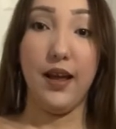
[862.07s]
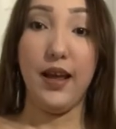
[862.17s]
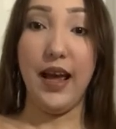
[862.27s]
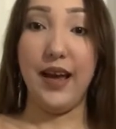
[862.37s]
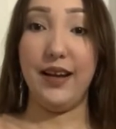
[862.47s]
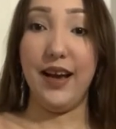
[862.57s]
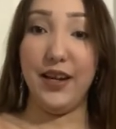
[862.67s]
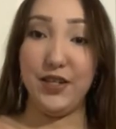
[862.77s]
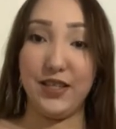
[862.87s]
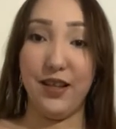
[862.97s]
And I
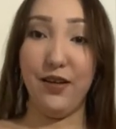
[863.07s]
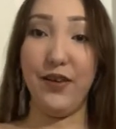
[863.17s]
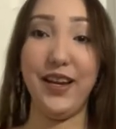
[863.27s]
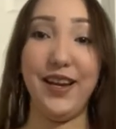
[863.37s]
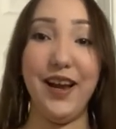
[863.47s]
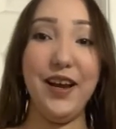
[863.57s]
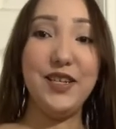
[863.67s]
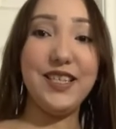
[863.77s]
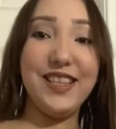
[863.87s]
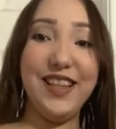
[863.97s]
just love it. I
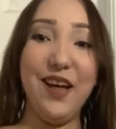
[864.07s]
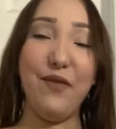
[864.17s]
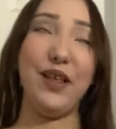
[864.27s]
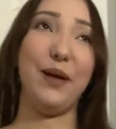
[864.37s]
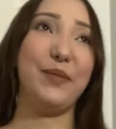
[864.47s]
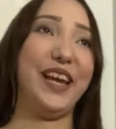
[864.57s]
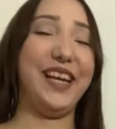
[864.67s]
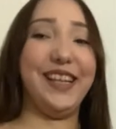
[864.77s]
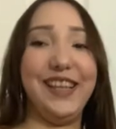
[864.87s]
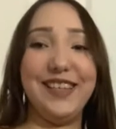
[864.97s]
just love that I'm like
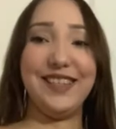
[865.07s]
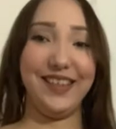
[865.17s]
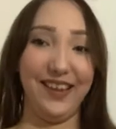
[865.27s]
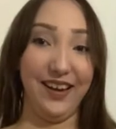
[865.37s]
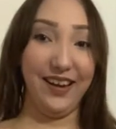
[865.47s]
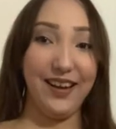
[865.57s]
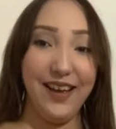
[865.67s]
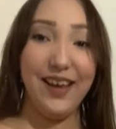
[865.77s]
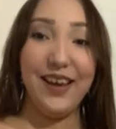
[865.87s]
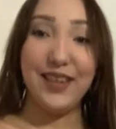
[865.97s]
glistening.
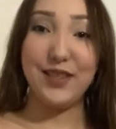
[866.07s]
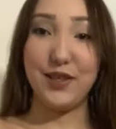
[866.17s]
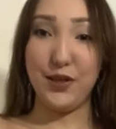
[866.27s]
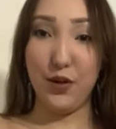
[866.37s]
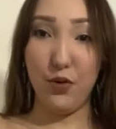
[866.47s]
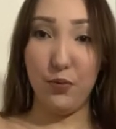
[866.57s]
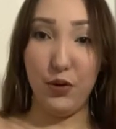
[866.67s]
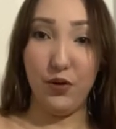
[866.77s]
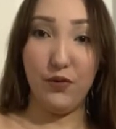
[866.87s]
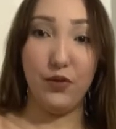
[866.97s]
It's so
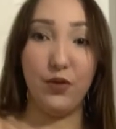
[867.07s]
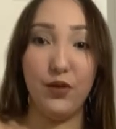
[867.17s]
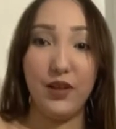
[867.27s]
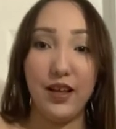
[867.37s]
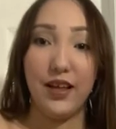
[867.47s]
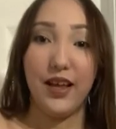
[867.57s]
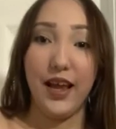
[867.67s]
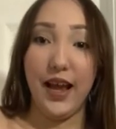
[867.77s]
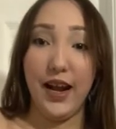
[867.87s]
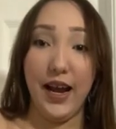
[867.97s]
beautiful.
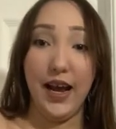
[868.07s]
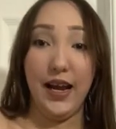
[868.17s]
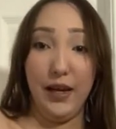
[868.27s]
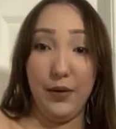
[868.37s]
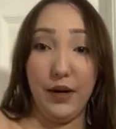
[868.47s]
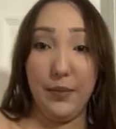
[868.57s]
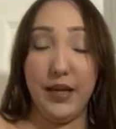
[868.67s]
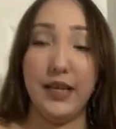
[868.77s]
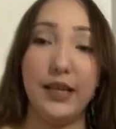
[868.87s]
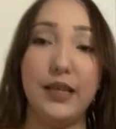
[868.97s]
And I highly recommend
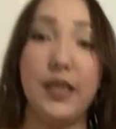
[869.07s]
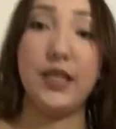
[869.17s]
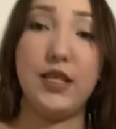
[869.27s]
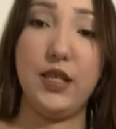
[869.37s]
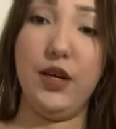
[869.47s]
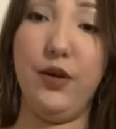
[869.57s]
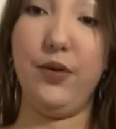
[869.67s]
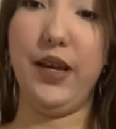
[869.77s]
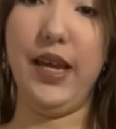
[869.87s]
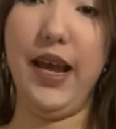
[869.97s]
it. So
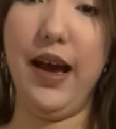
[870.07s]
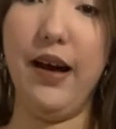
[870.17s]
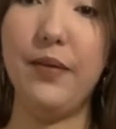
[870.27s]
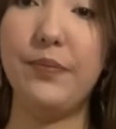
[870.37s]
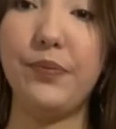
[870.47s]
yeah.